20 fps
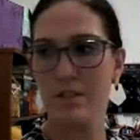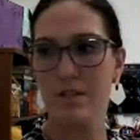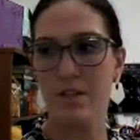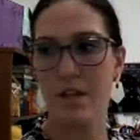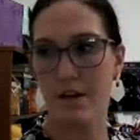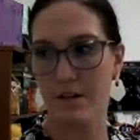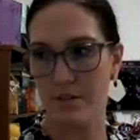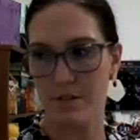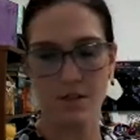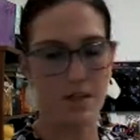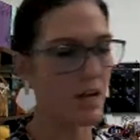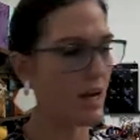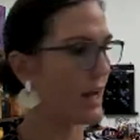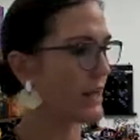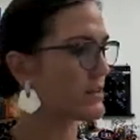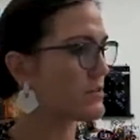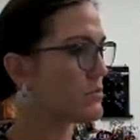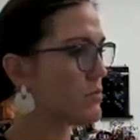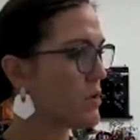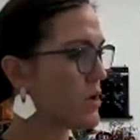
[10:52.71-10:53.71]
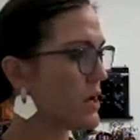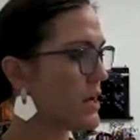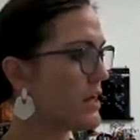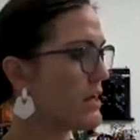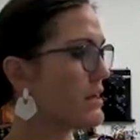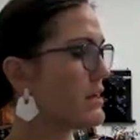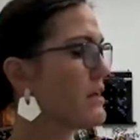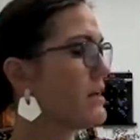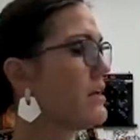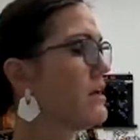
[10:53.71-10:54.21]
There's the next
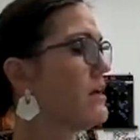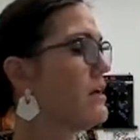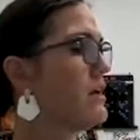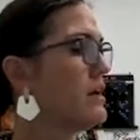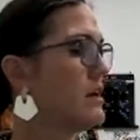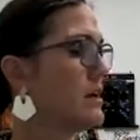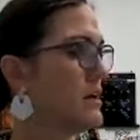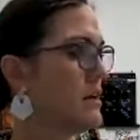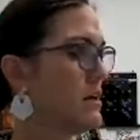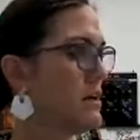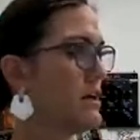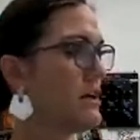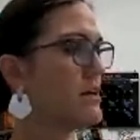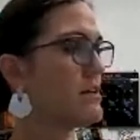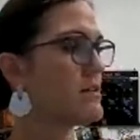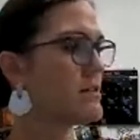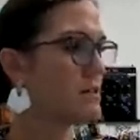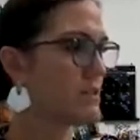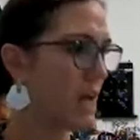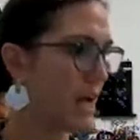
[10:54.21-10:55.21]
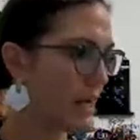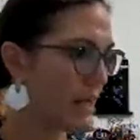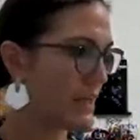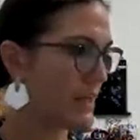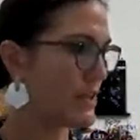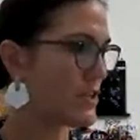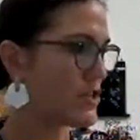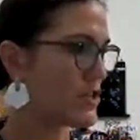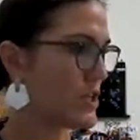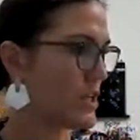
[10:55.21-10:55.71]
one,
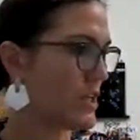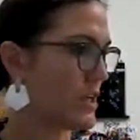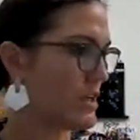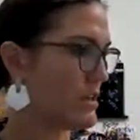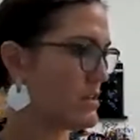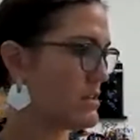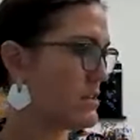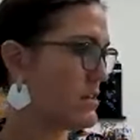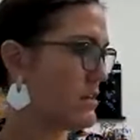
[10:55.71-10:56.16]
sign-in sheet.